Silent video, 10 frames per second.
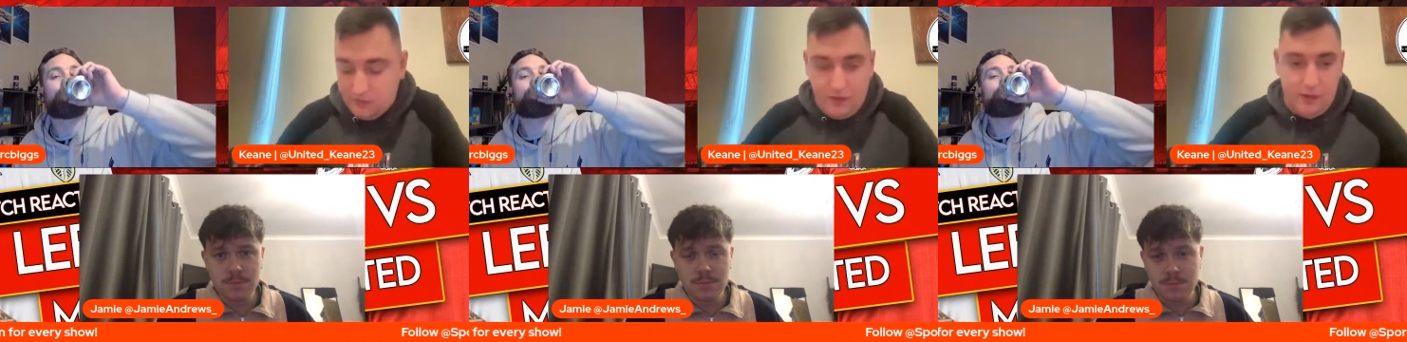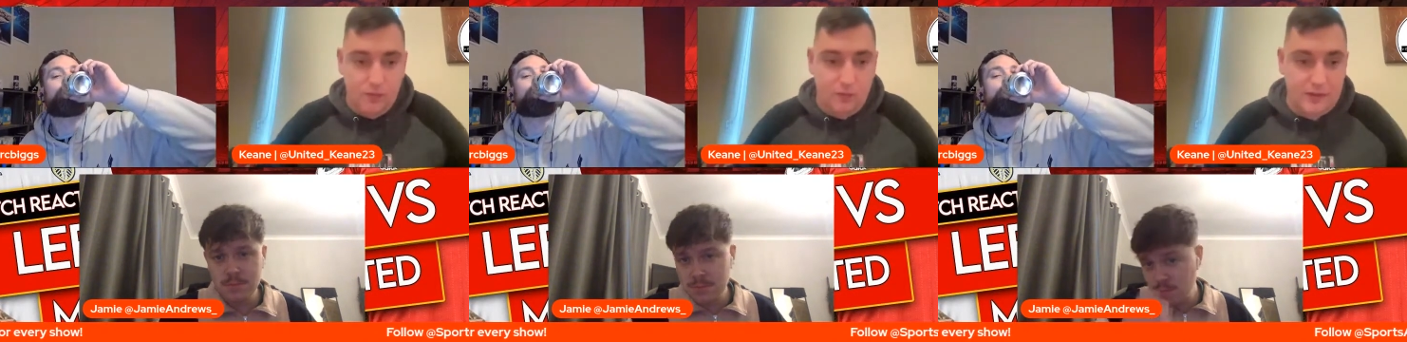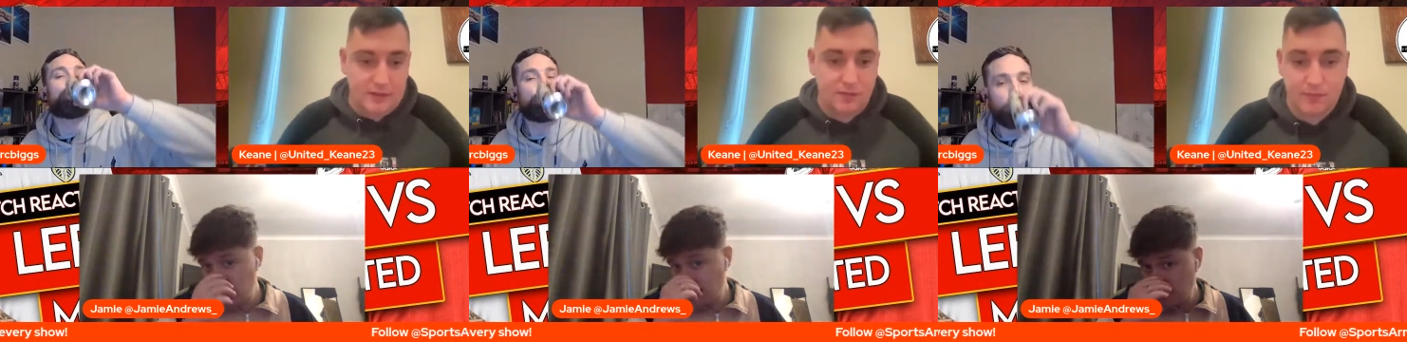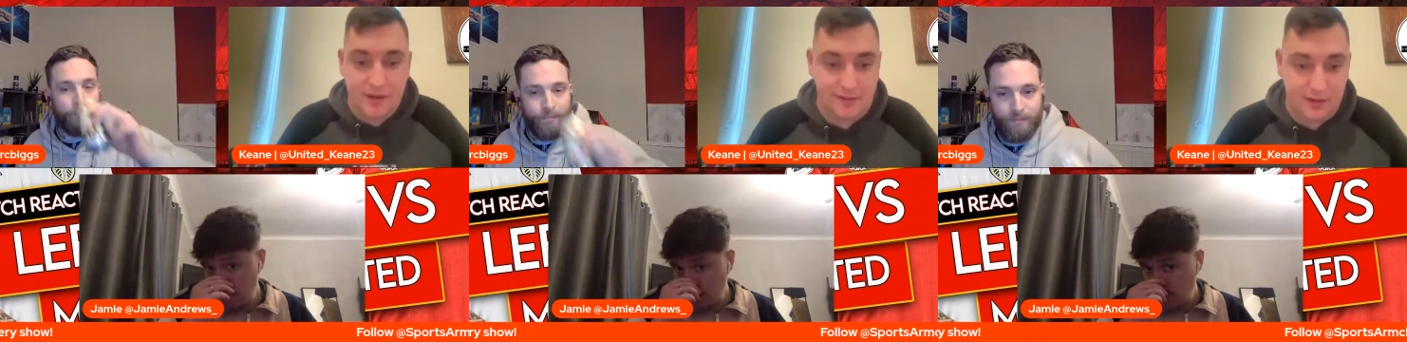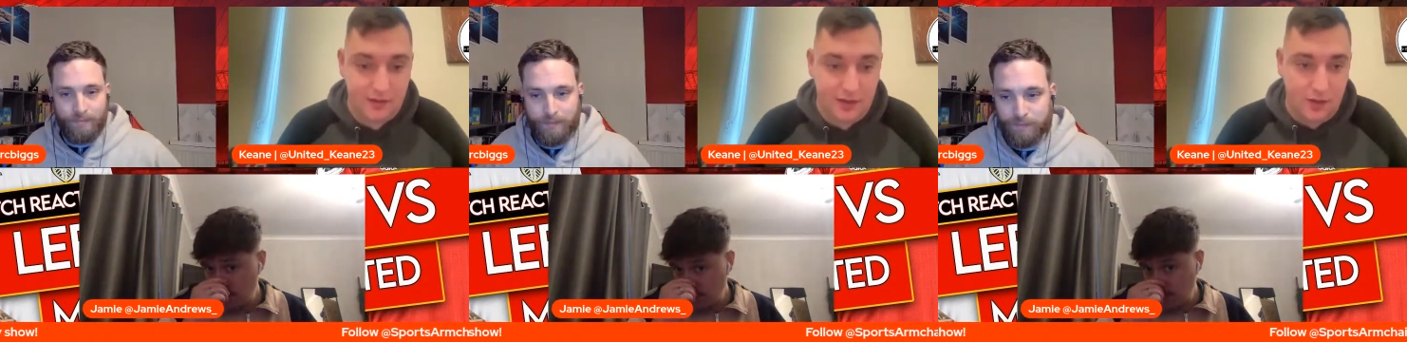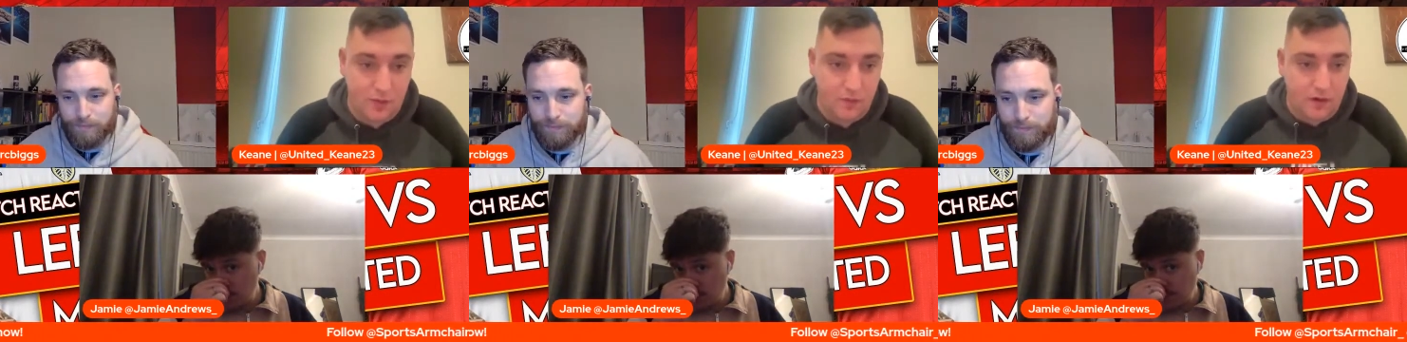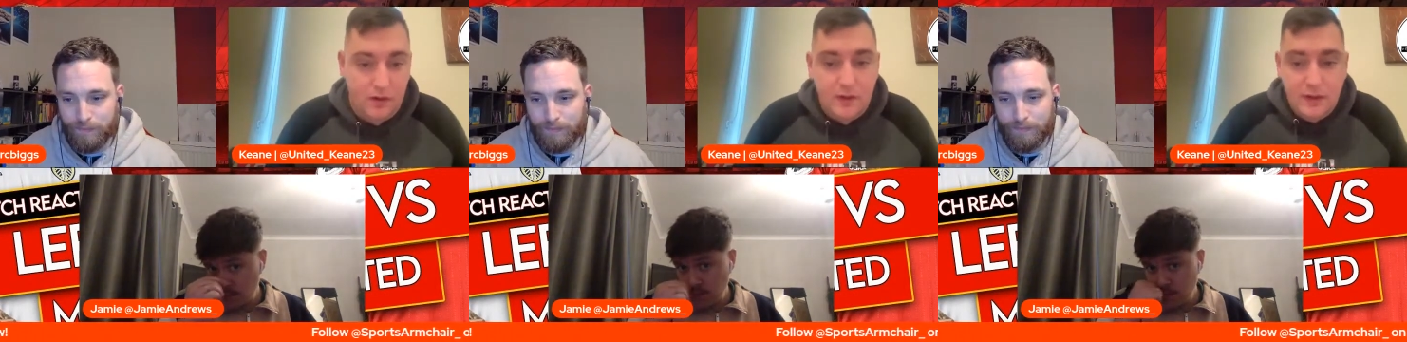Speaker 1: So if anyone who wants information on the
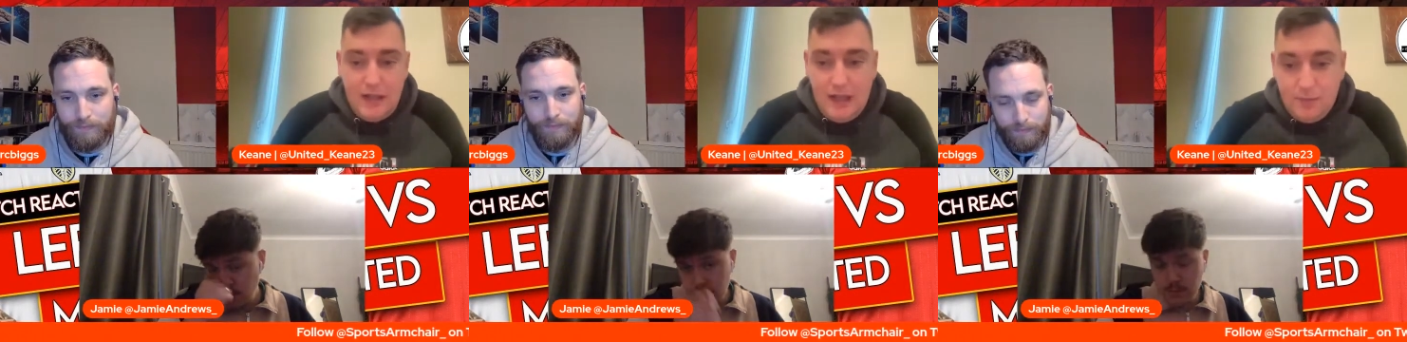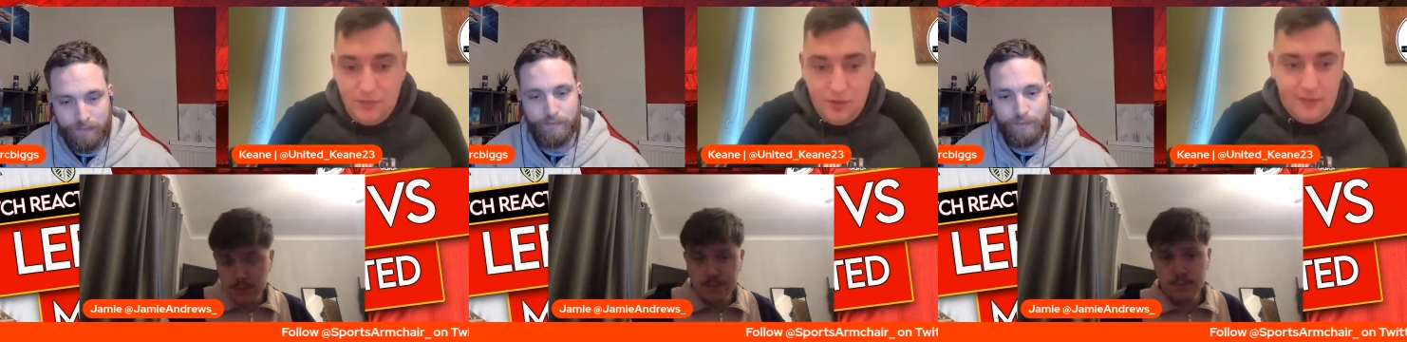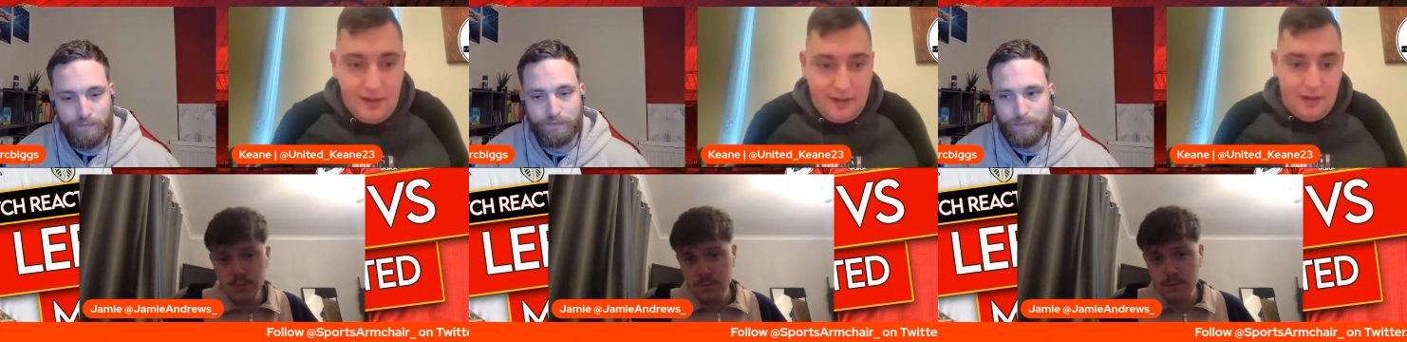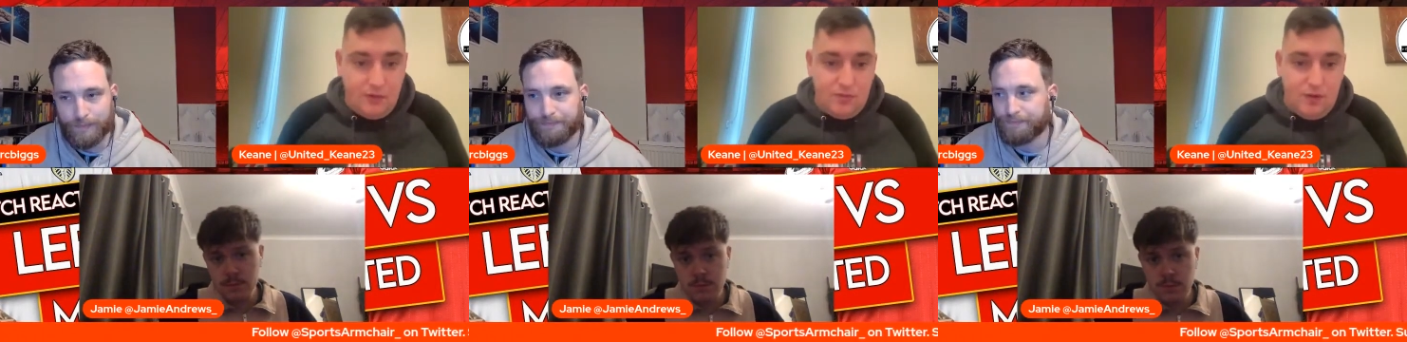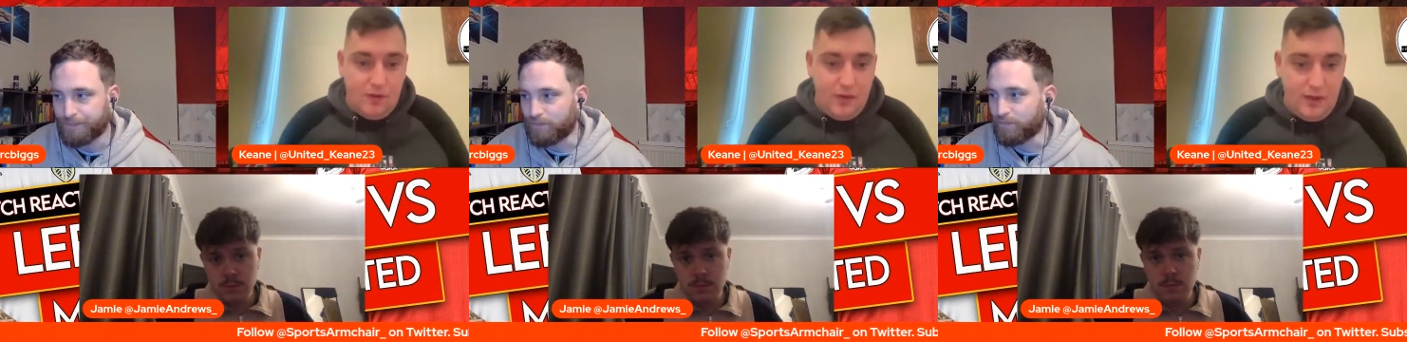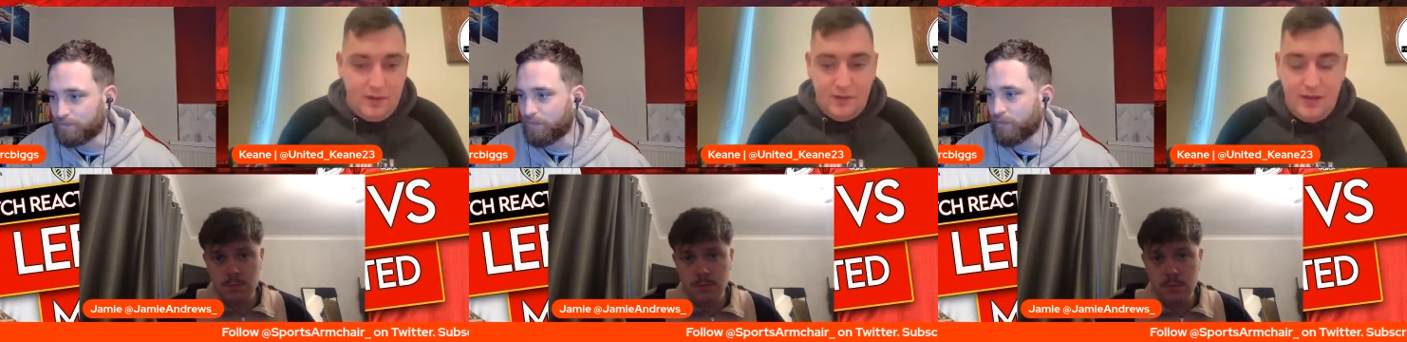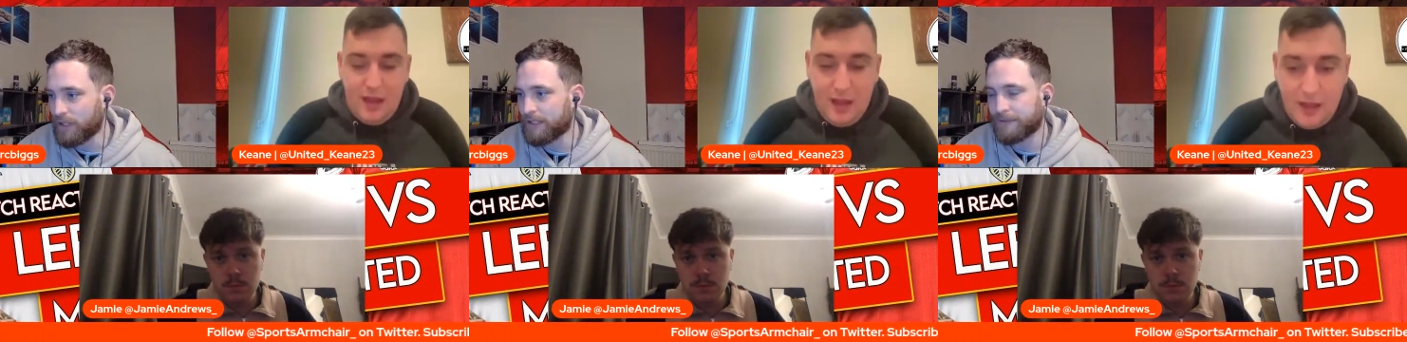takeover, and do check that out tomorrow night,
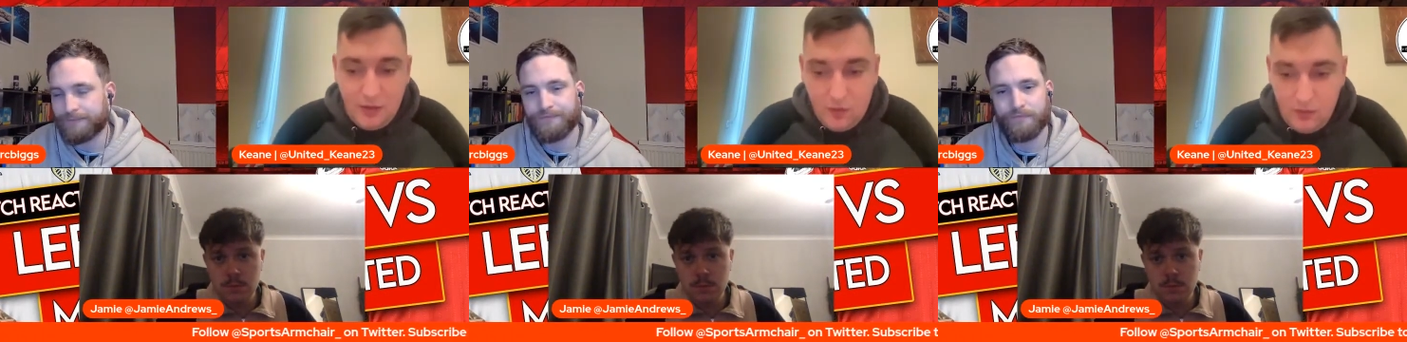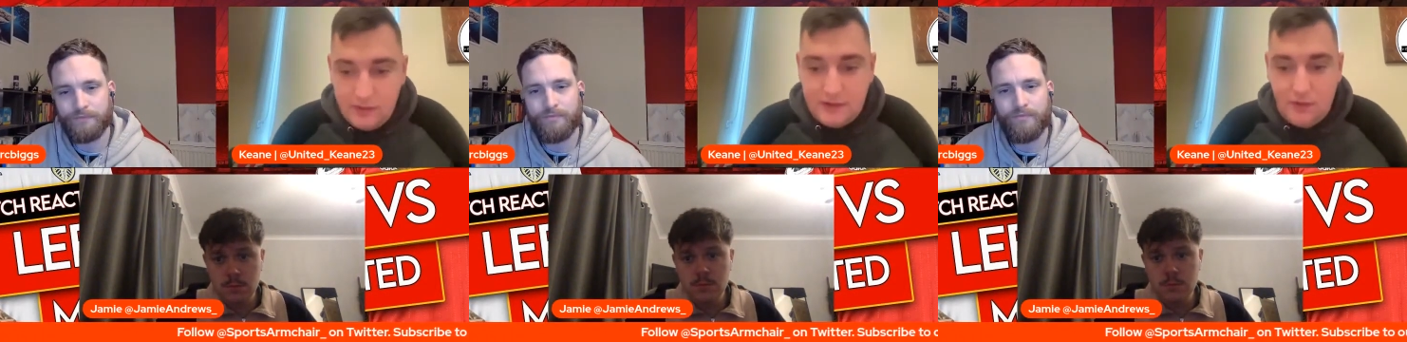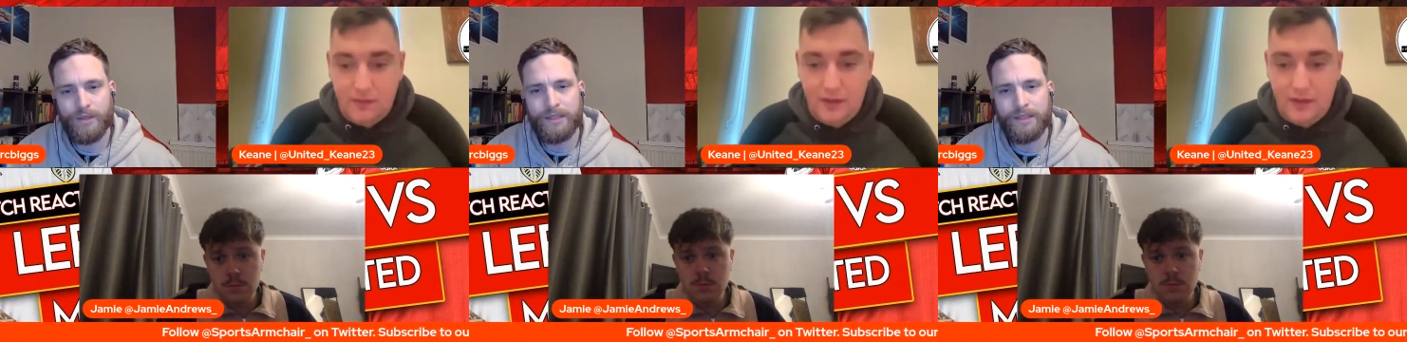and also